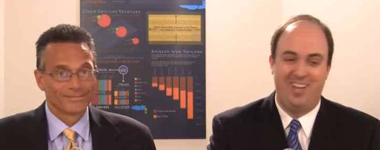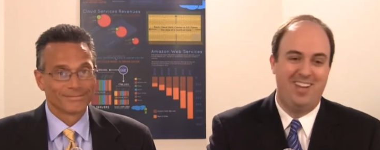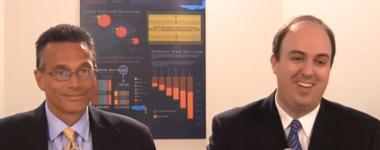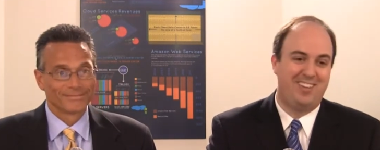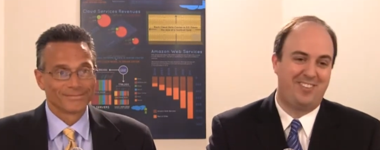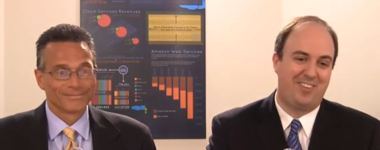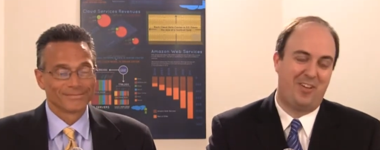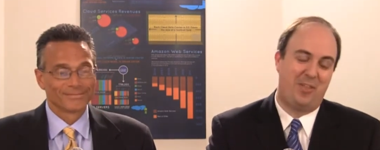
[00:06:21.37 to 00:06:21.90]

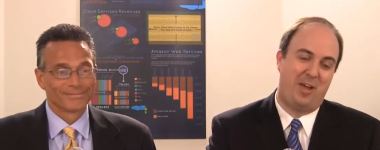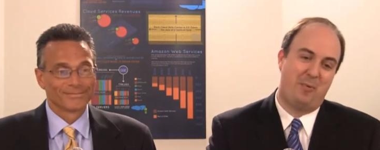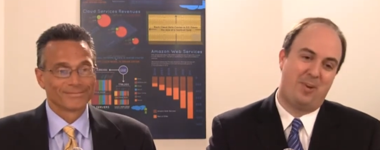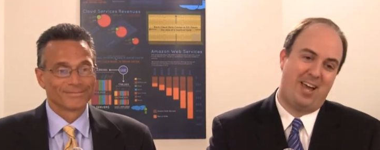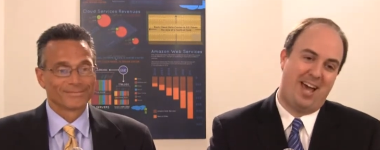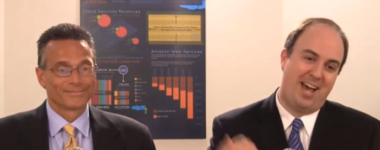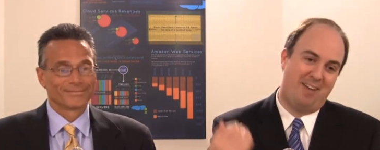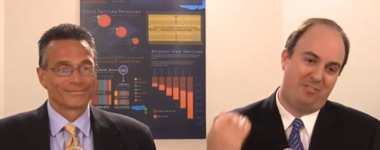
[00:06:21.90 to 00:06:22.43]
Speaker 1: So they would
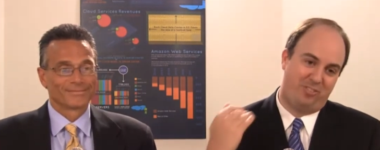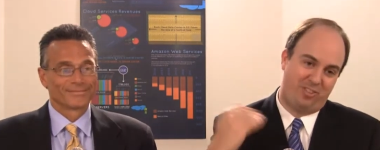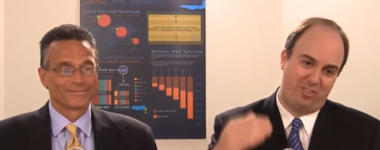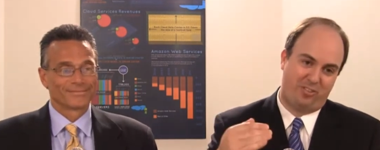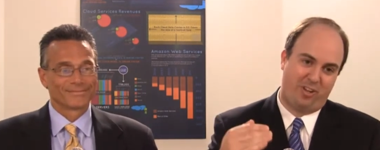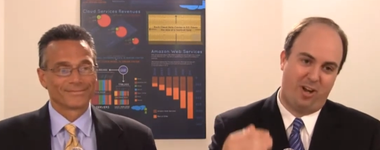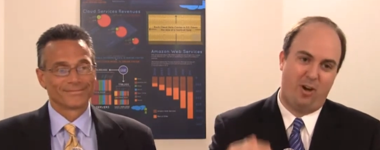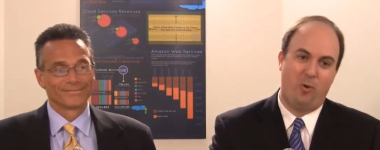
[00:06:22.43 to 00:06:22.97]
have
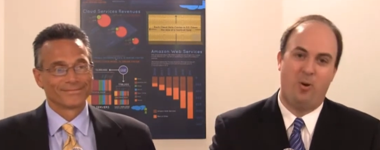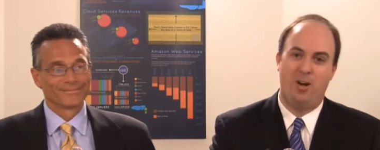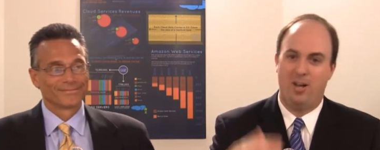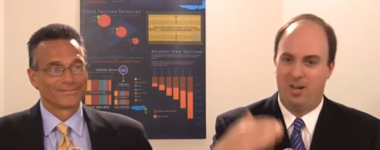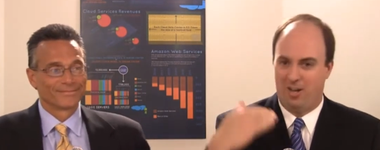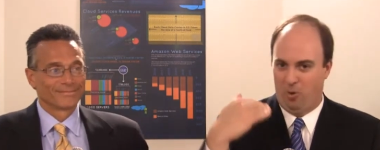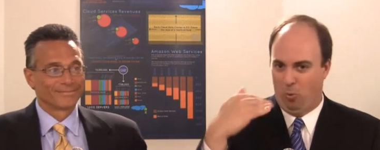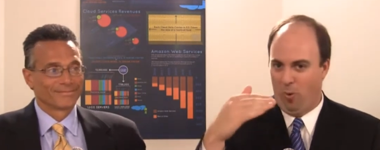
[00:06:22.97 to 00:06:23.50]
Cisco
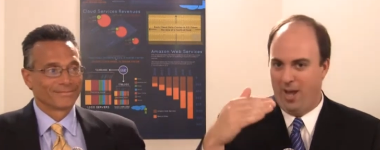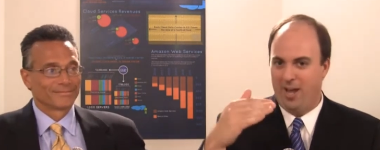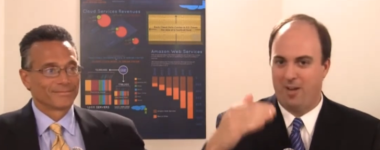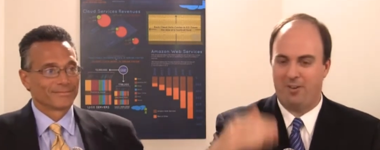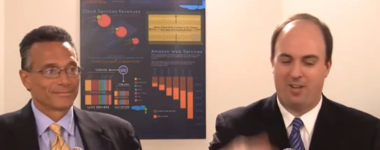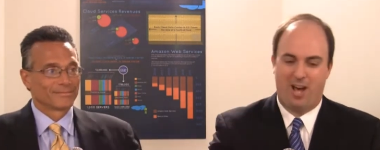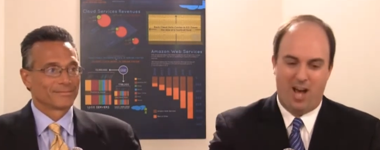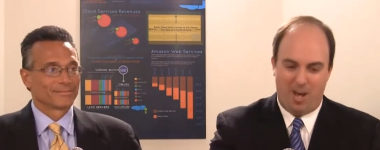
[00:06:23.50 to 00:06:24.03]
way on
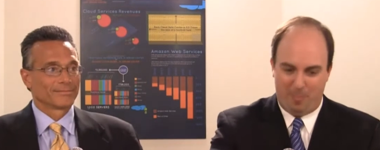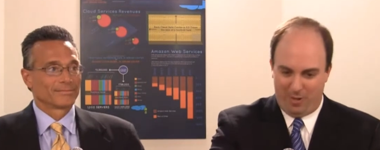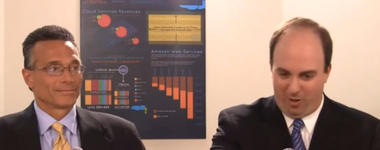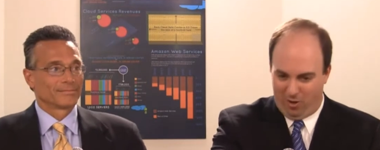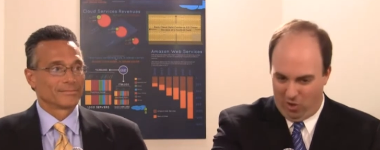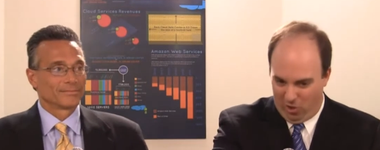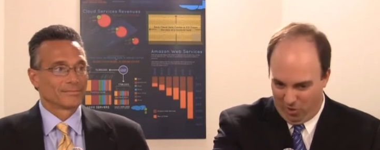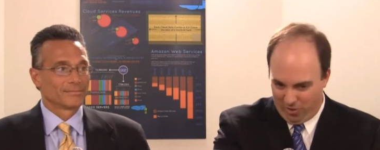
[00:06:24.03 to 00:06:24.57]
top and
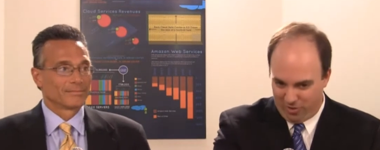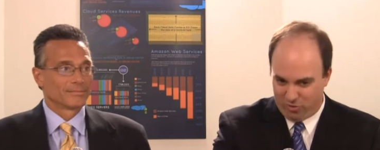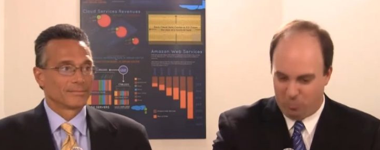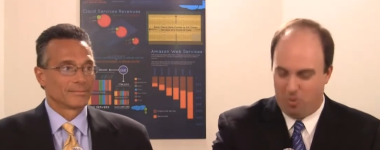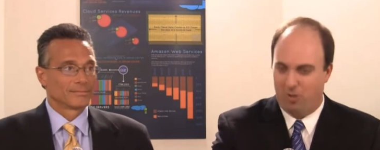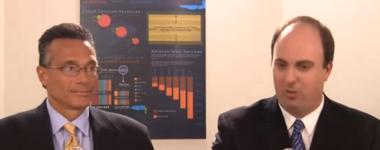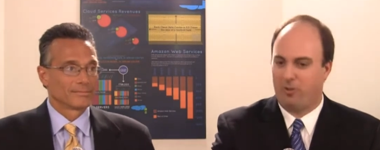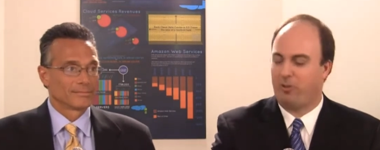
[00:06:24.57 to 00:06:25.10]
all these
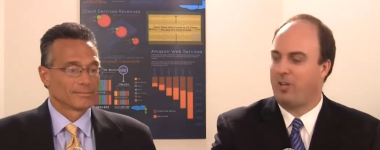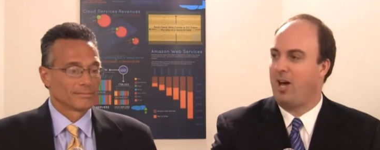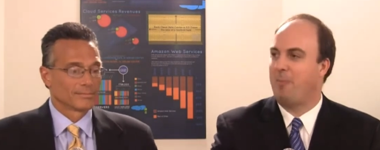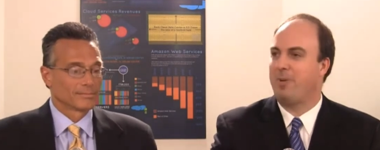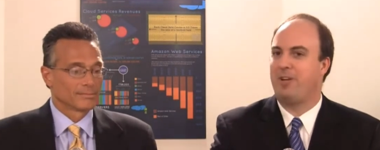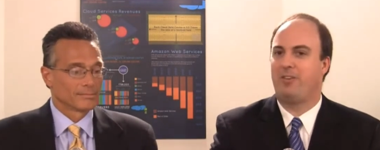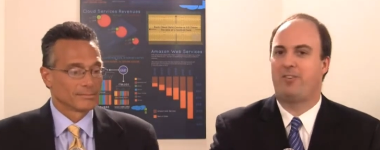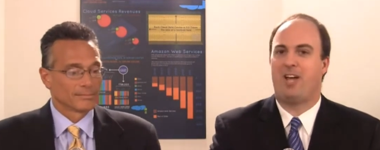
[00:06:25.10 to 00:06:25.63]
small little
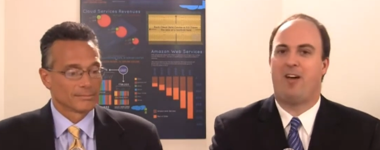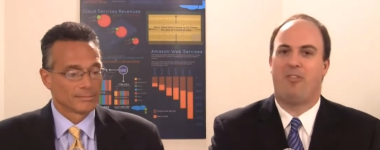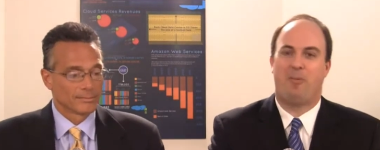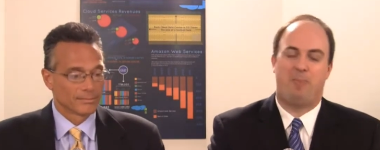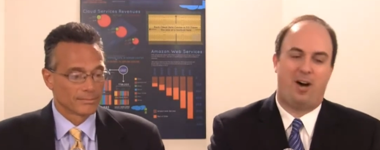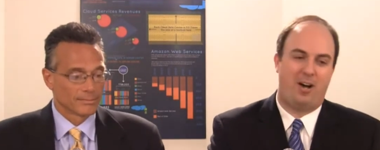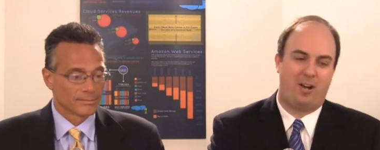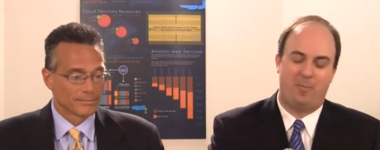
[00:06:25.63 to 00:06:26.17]
companies down the
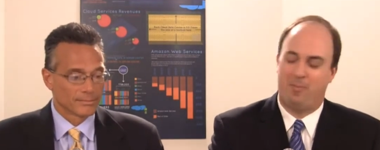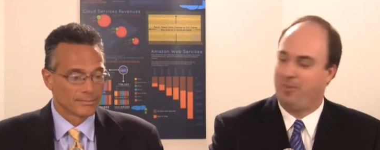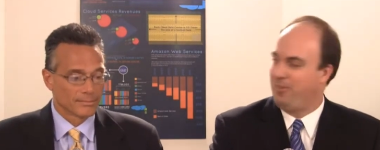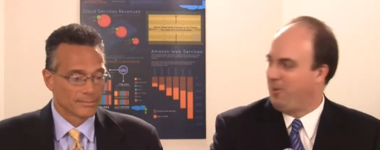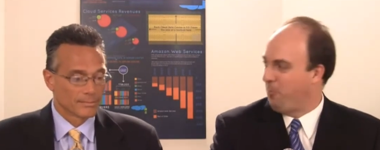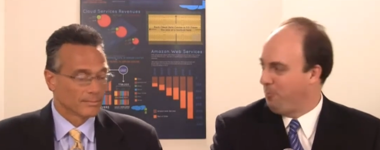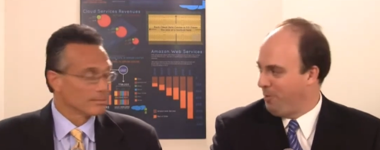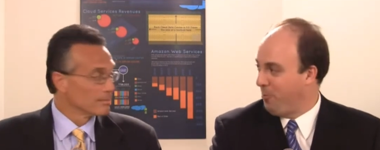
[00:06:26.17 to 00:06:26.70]
bottom.
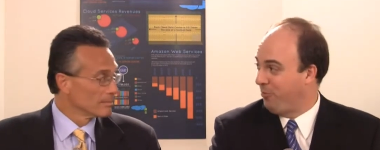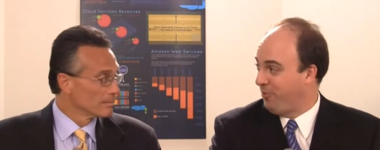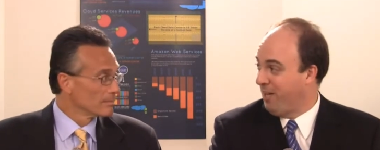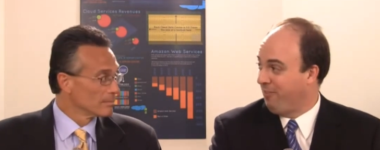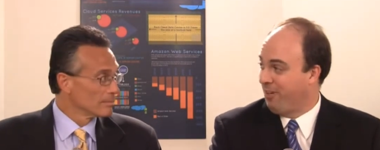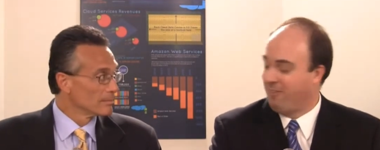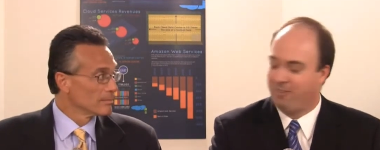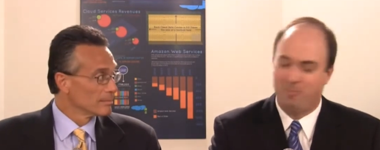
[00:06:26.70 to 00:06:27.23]
There, there were
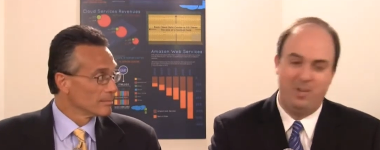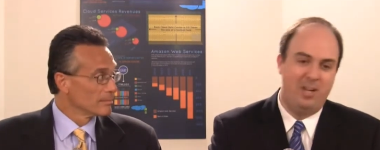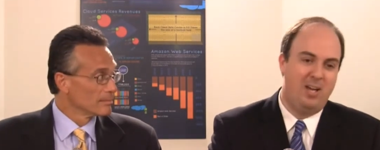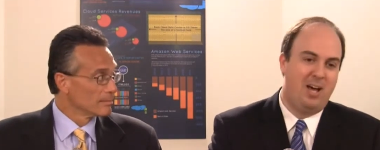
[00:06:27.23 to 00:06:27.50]
seven of them.